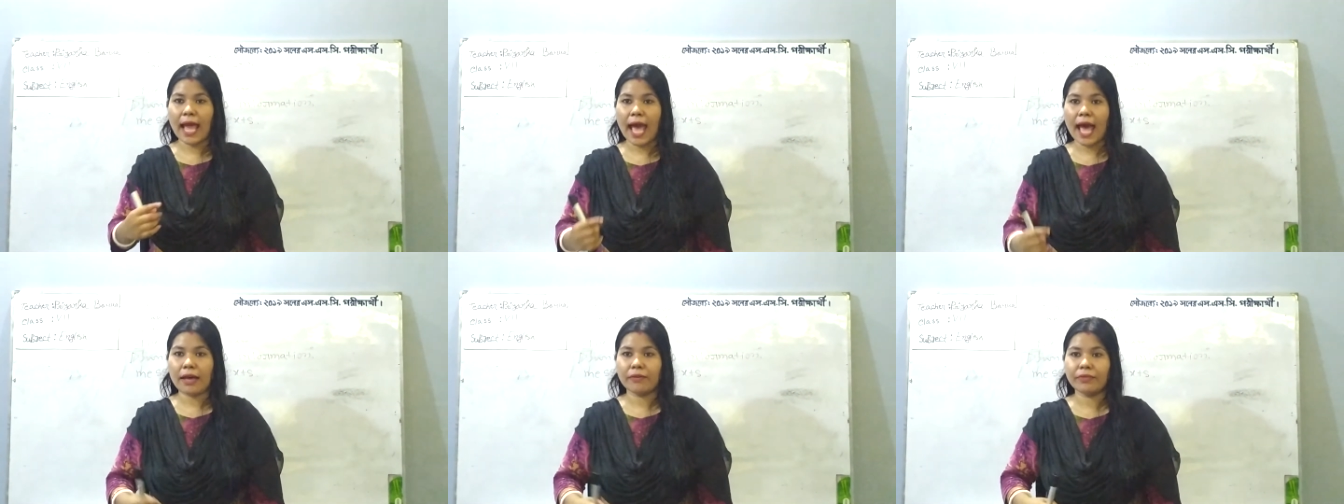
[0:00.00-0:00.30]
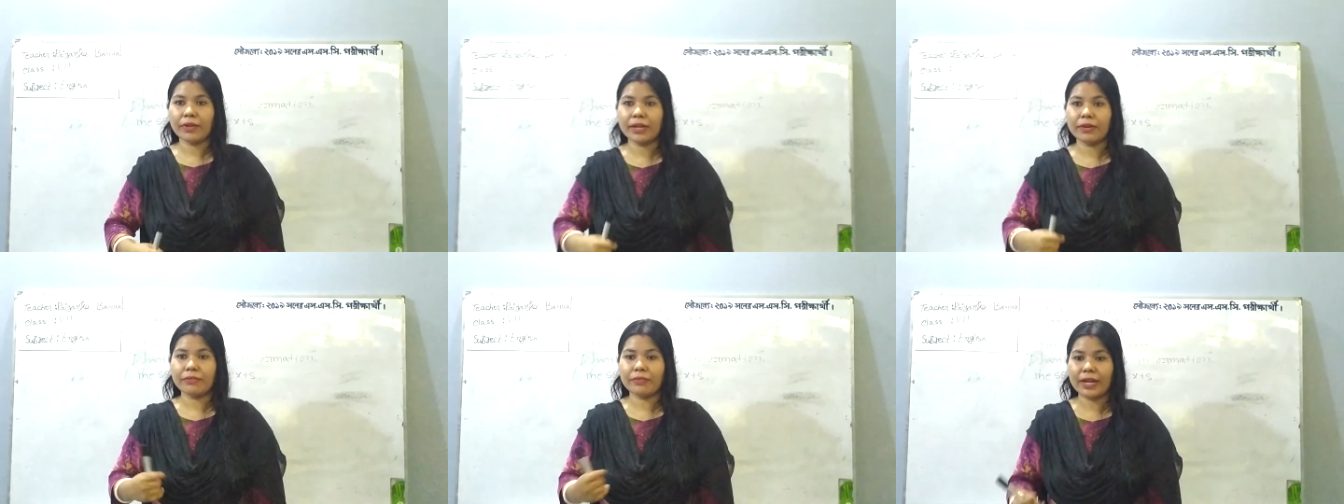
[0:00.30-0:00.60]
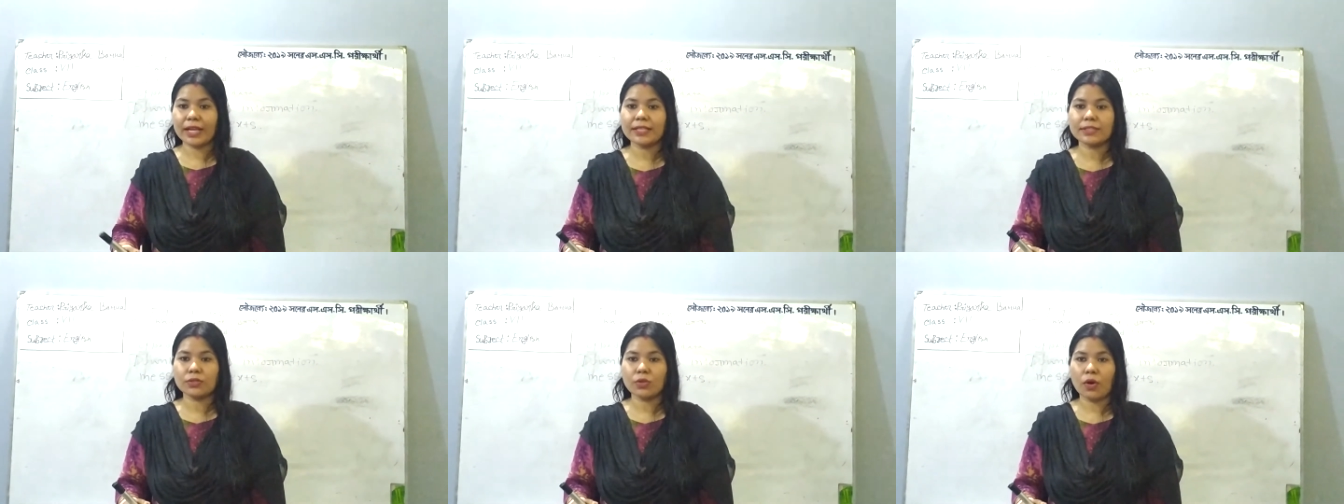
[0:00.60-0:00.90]
have a
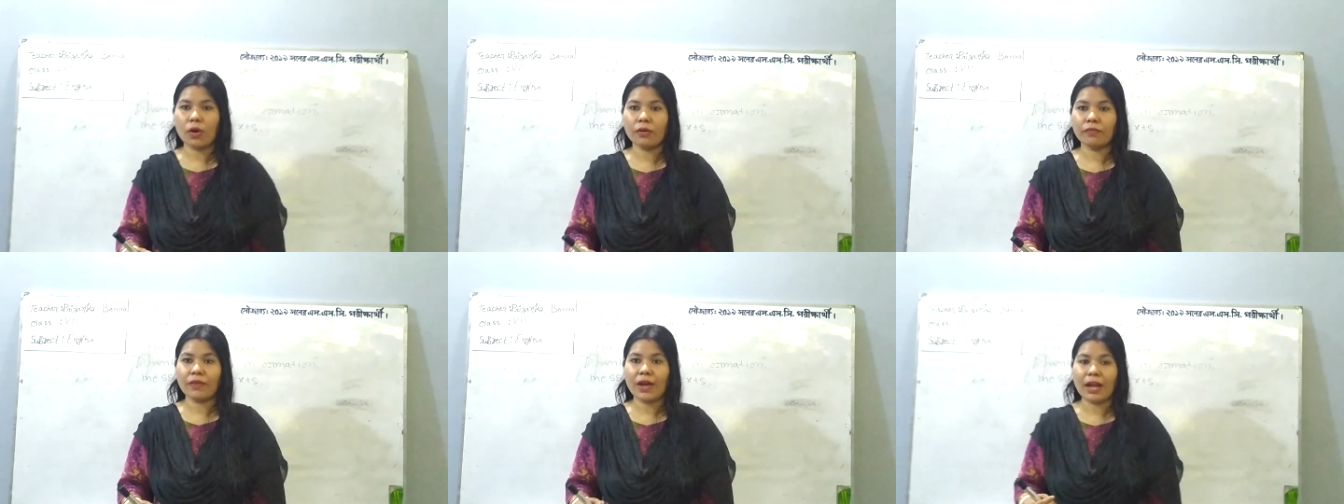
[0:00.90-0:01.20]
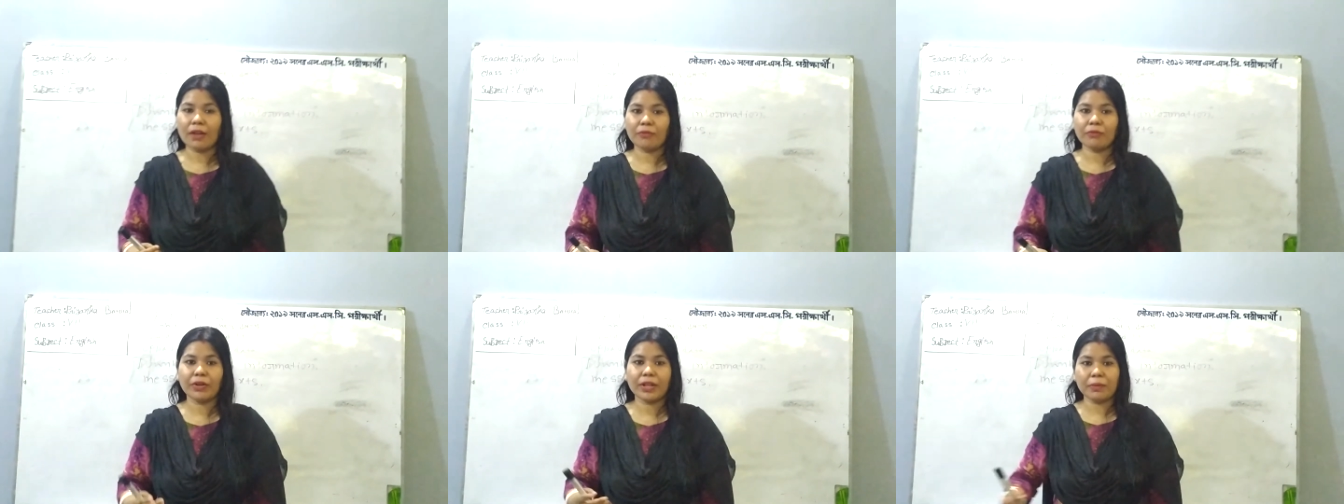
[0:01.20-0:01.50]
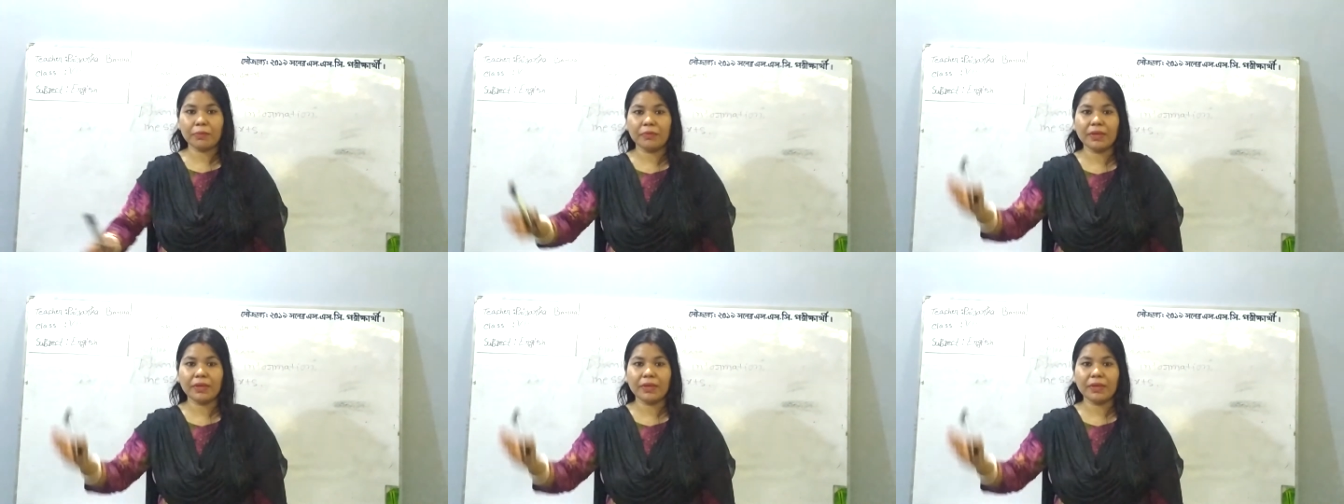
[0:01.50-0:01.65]
race of 100